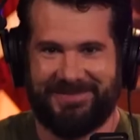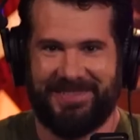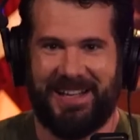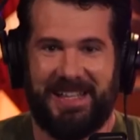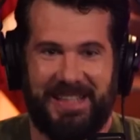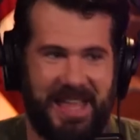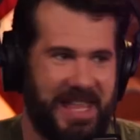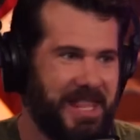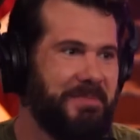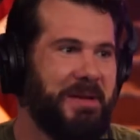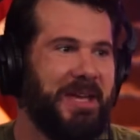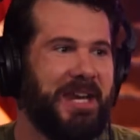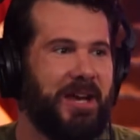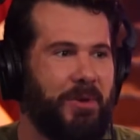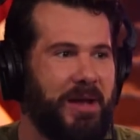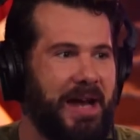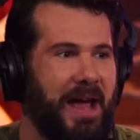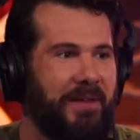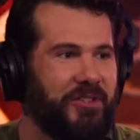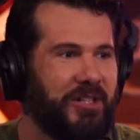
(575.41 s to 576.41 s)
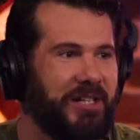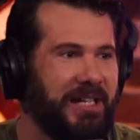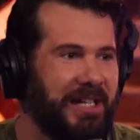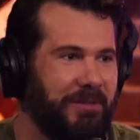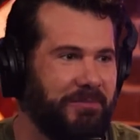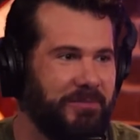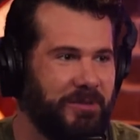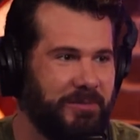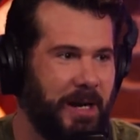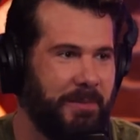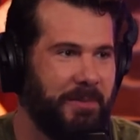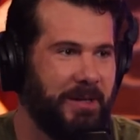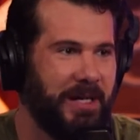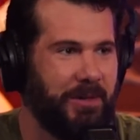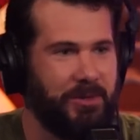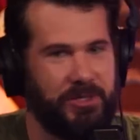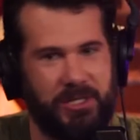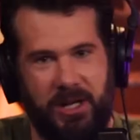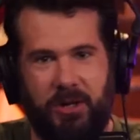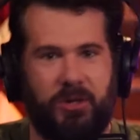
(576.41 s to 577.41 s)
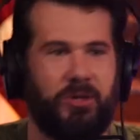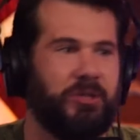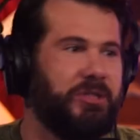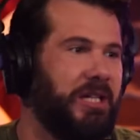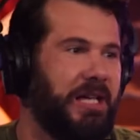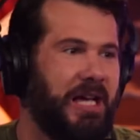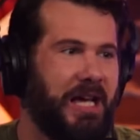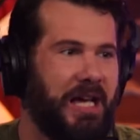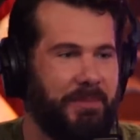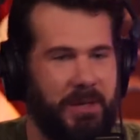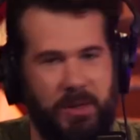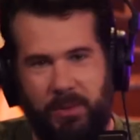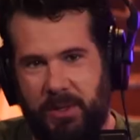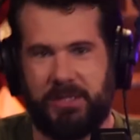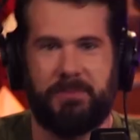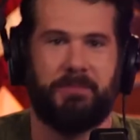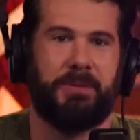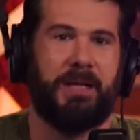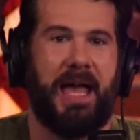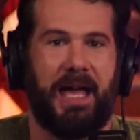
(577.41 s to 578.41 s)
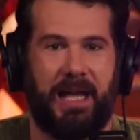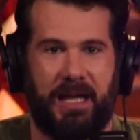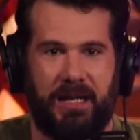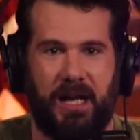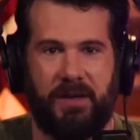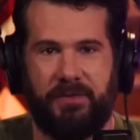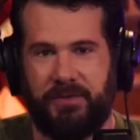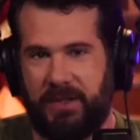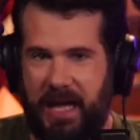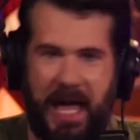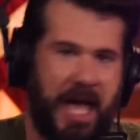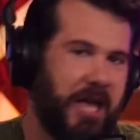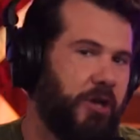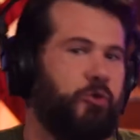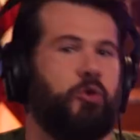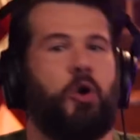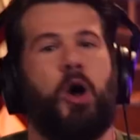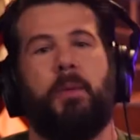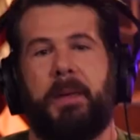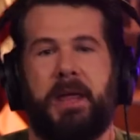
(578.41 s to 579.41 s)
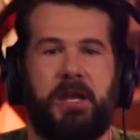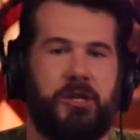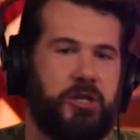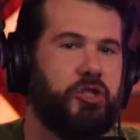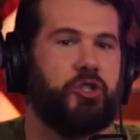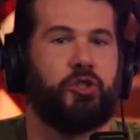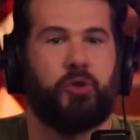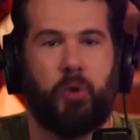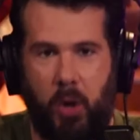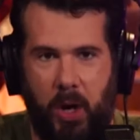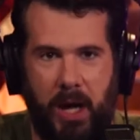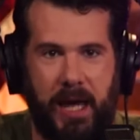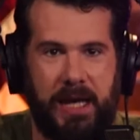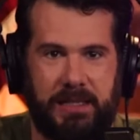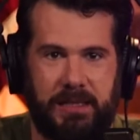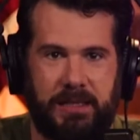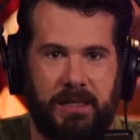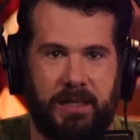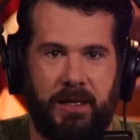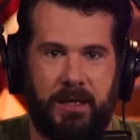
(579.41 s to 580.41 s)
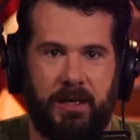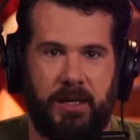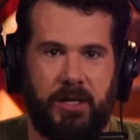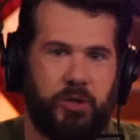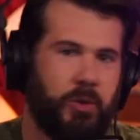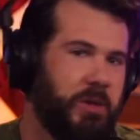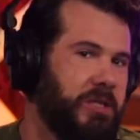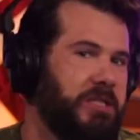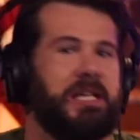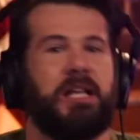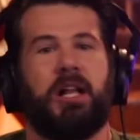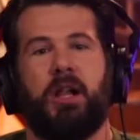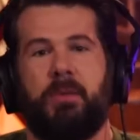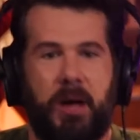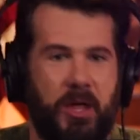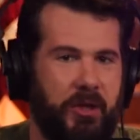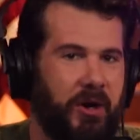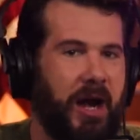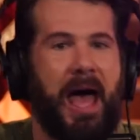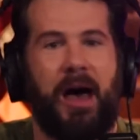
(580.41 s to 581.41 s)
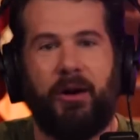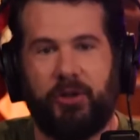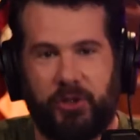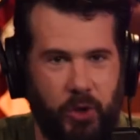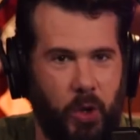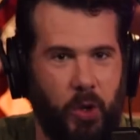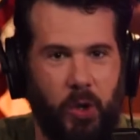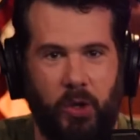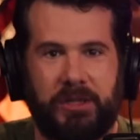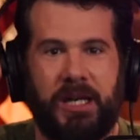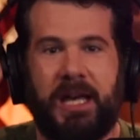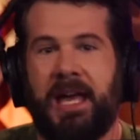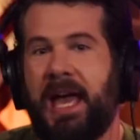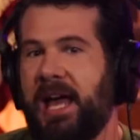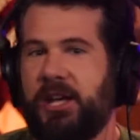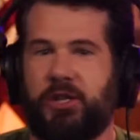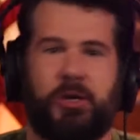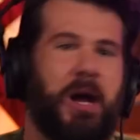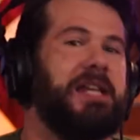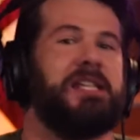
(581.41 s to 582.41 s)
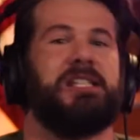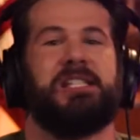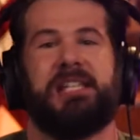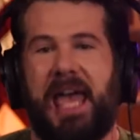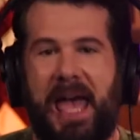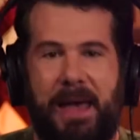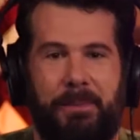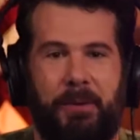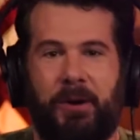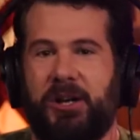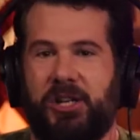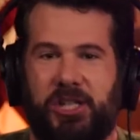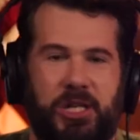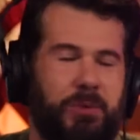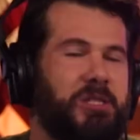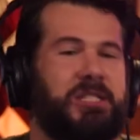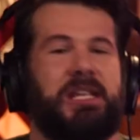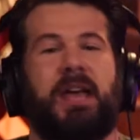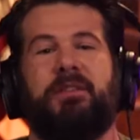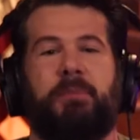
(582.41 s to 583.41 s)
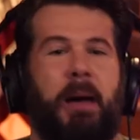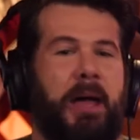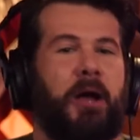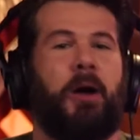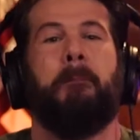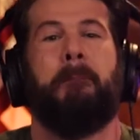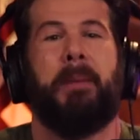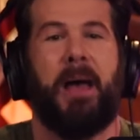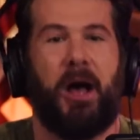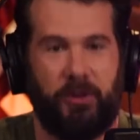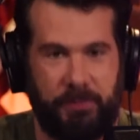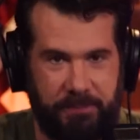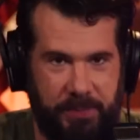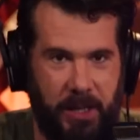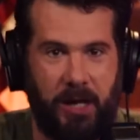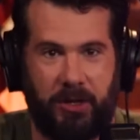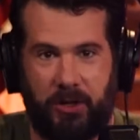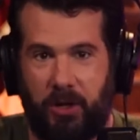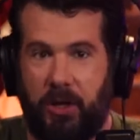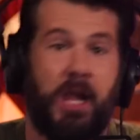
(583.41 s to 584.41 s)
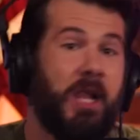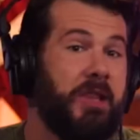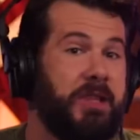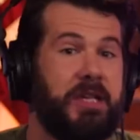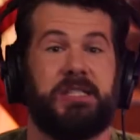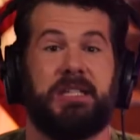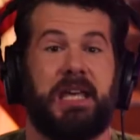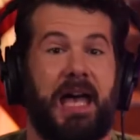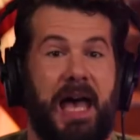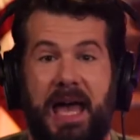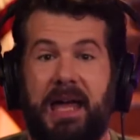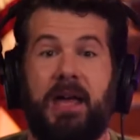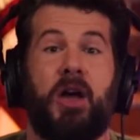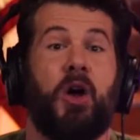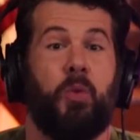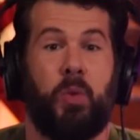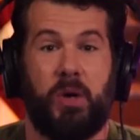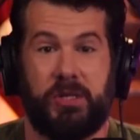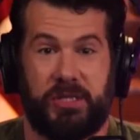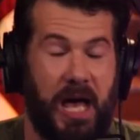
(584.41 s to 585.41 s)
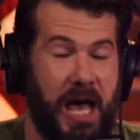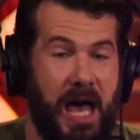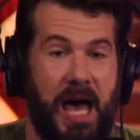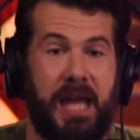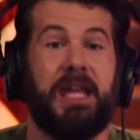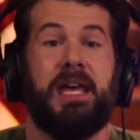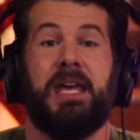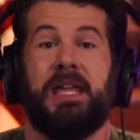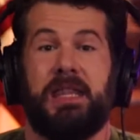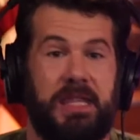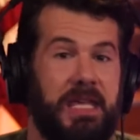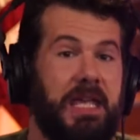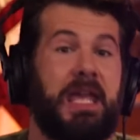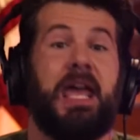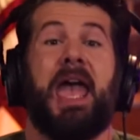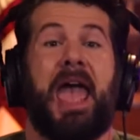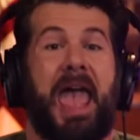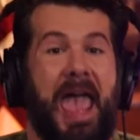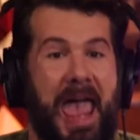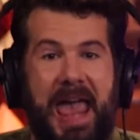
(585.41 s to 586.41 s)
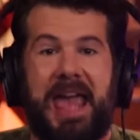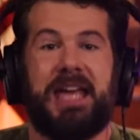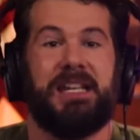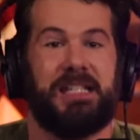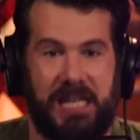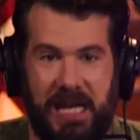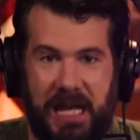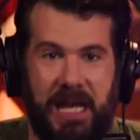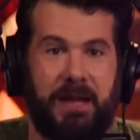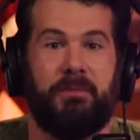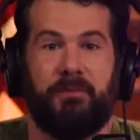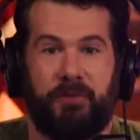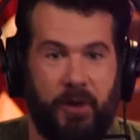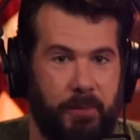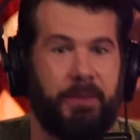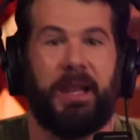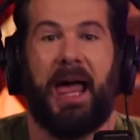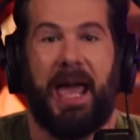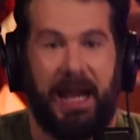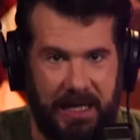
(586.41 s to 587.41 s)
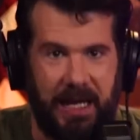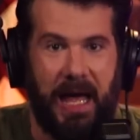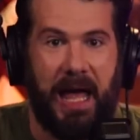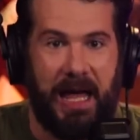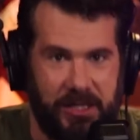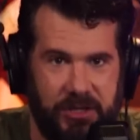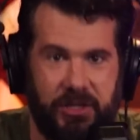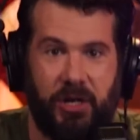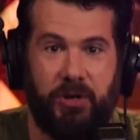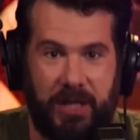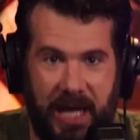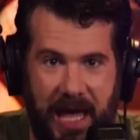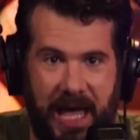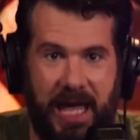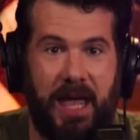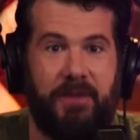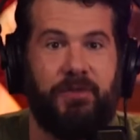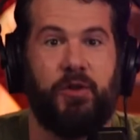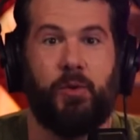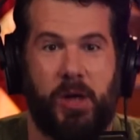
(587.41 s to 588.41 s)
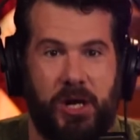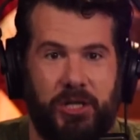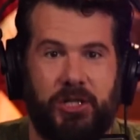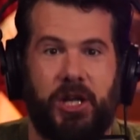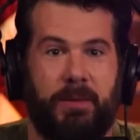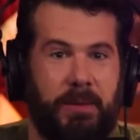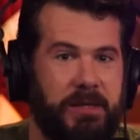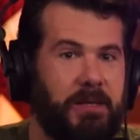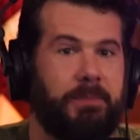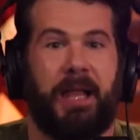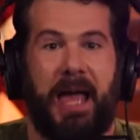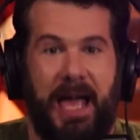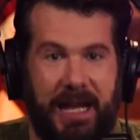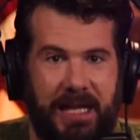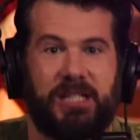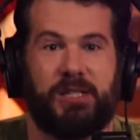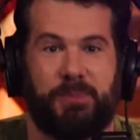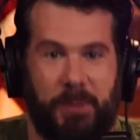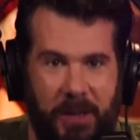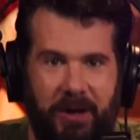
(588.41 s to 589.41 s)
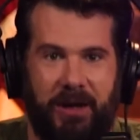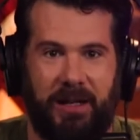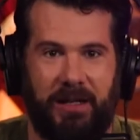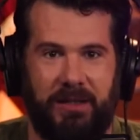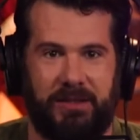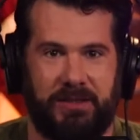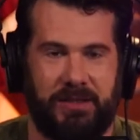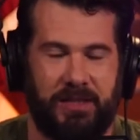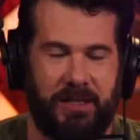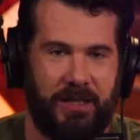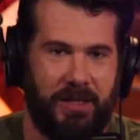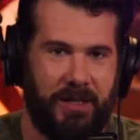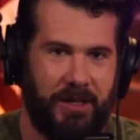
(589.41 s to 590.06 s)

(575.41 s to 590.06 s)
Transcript: And then the media went after him. Remember, he was an Uncle Tom. Yeah. He wasn't black enough. The guy grew up in Detroit to a single mother household and tried to stab her, and she was saved by her belt buckle. This guy was on the A team for black guys, okay? If you want to talk about the black experience.